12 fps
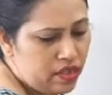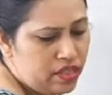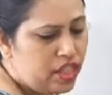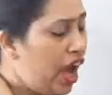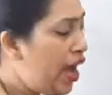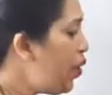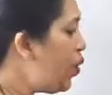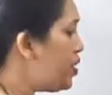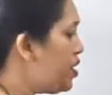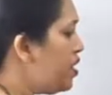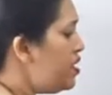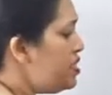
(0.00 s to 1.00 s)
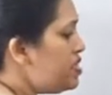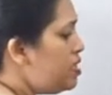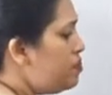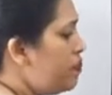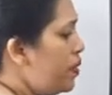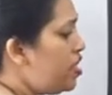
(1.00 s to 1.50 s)
the aorta is
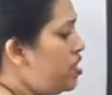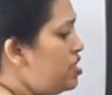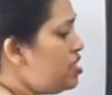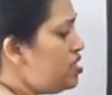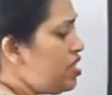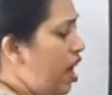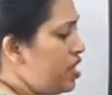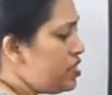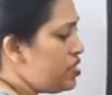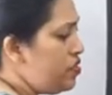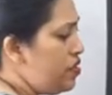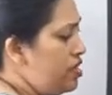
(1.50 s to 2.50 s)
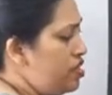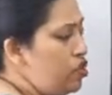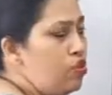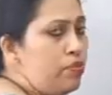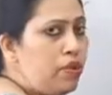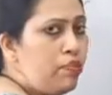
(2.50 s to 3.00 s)
the biggest artery in
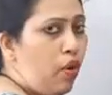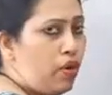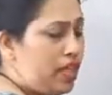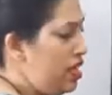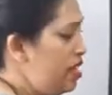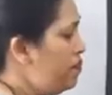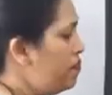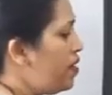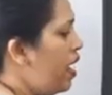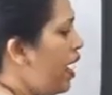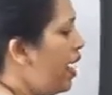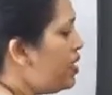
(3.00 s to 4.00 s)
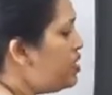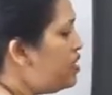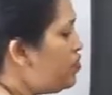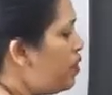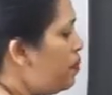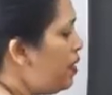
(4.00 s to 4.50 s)
the human body, and
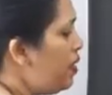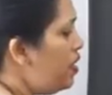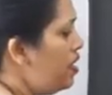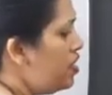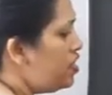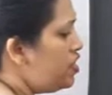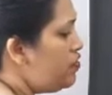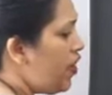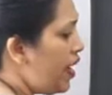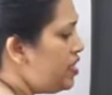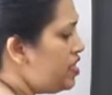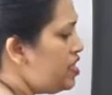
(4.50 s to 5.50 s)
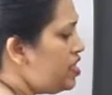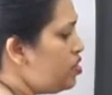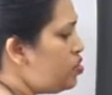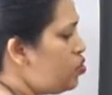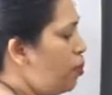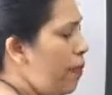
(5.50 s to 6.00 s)
it will be divided
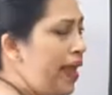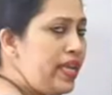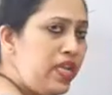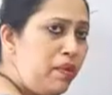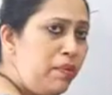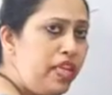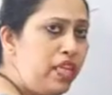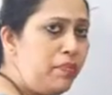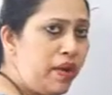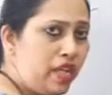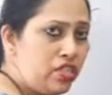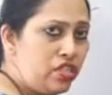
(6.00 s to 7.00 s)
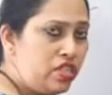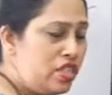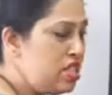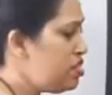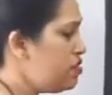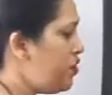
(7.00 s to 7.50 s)
into many
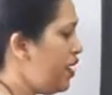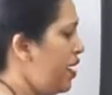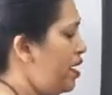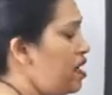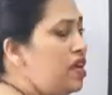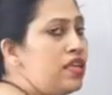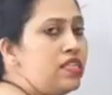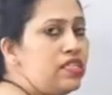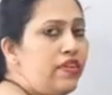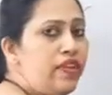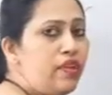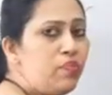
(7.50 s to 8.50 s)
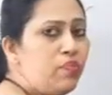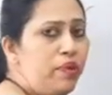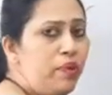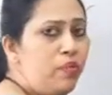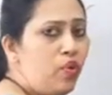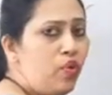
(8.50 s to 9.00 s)
branches where they will
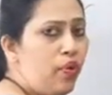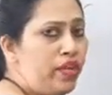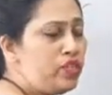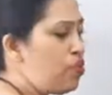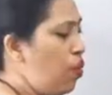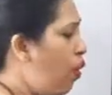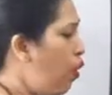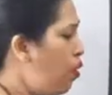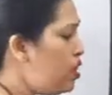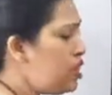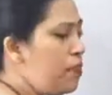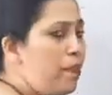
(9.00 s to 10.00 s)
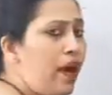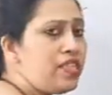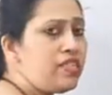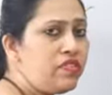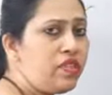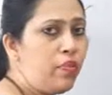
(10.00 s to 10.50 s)
be going to all the
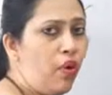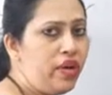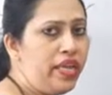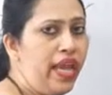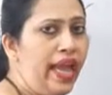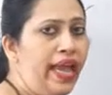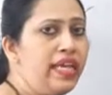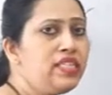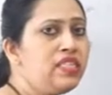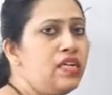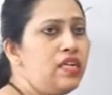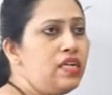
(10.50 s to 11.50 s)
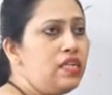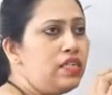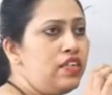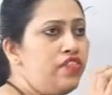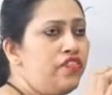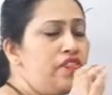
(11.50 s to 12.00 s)
parts of the body
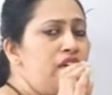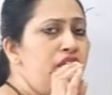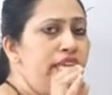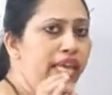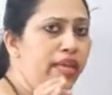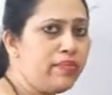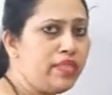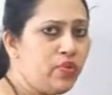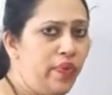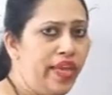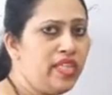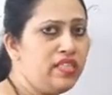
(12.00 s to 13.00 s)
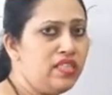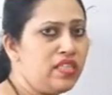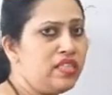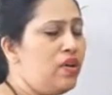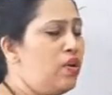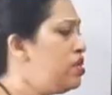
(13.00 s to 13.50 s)
as different names, veins.
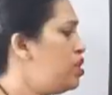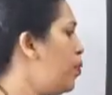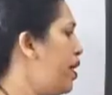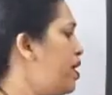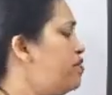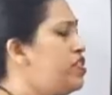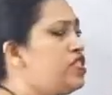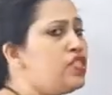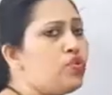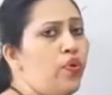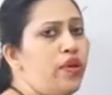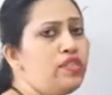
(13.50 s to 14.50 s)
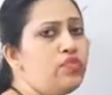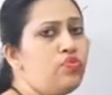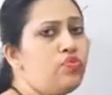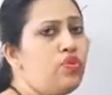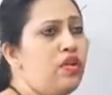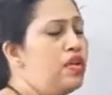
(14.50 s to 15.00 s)
The vein which is going
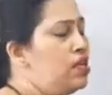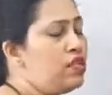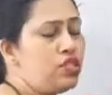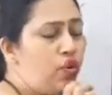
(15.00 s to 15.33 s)
to,